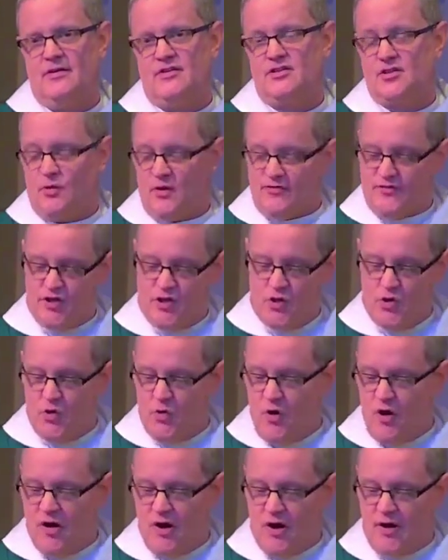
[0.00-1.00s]
So if
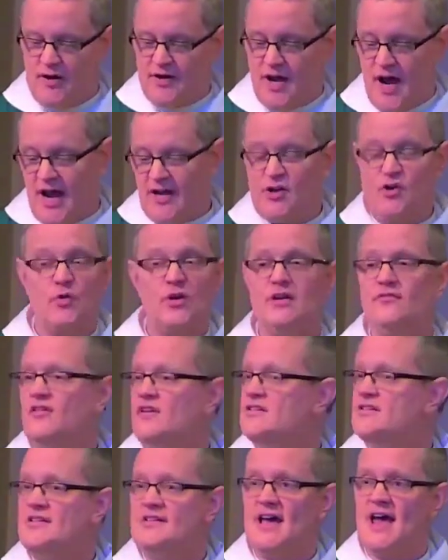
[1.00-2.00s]
you are not
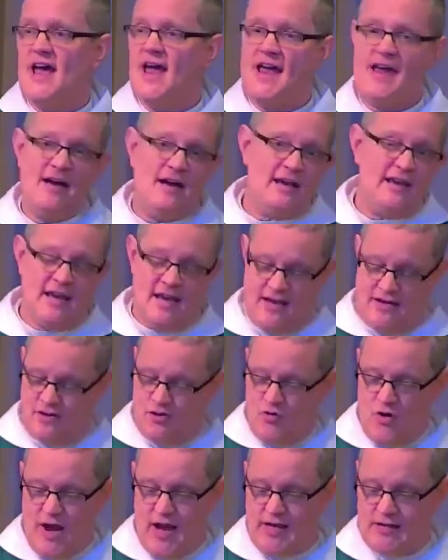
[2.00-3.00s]
grieving today, again,
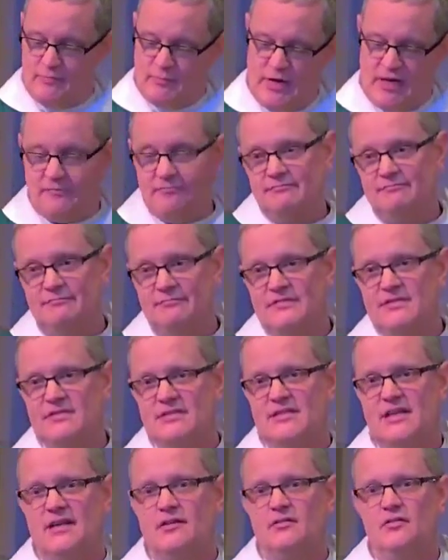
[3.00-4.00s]
great,
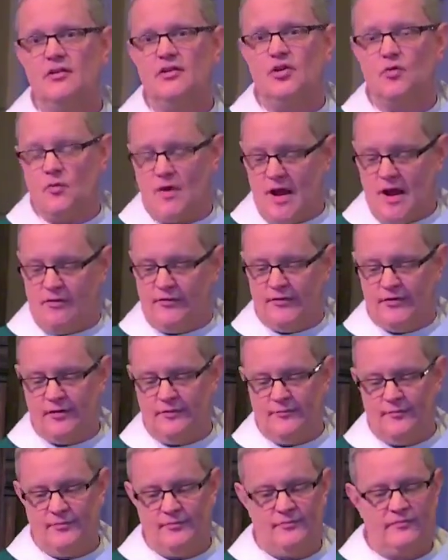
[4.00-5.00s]
but take a look around.
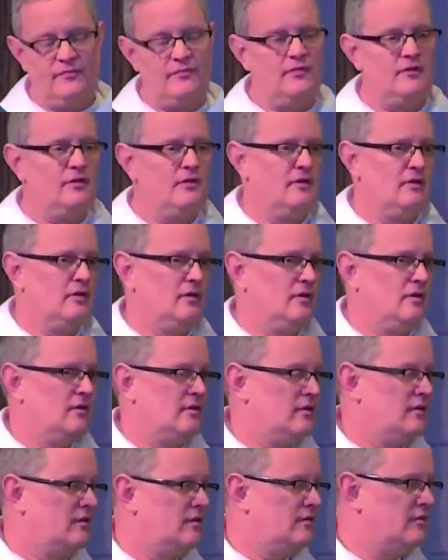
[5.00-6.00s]

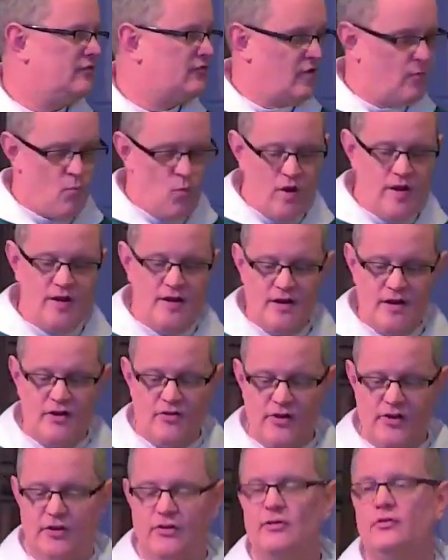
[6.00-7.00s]
Someone
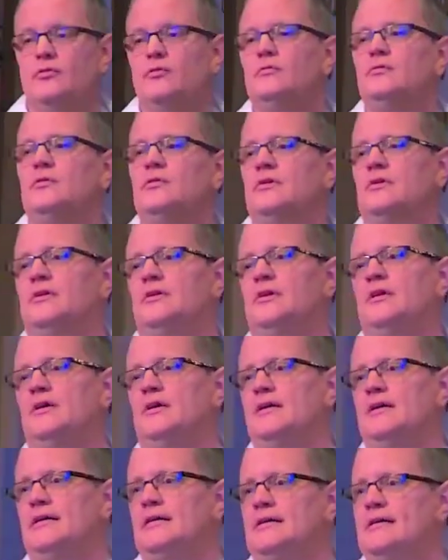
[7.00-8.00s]
near you
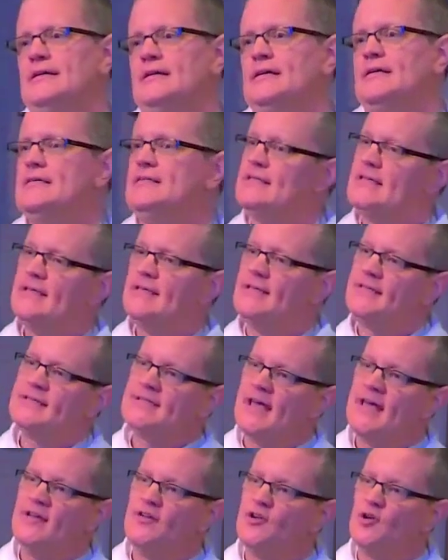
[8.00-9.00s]
is in a
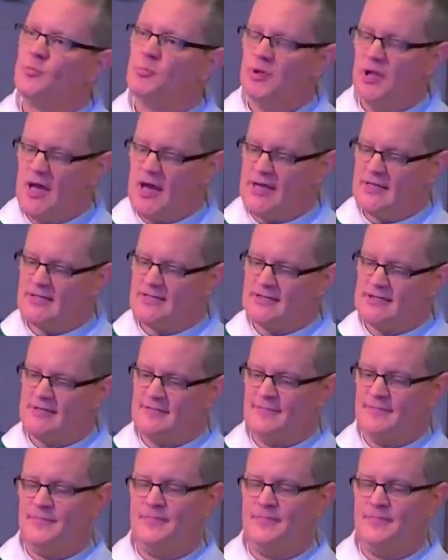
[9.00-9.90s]
tender place,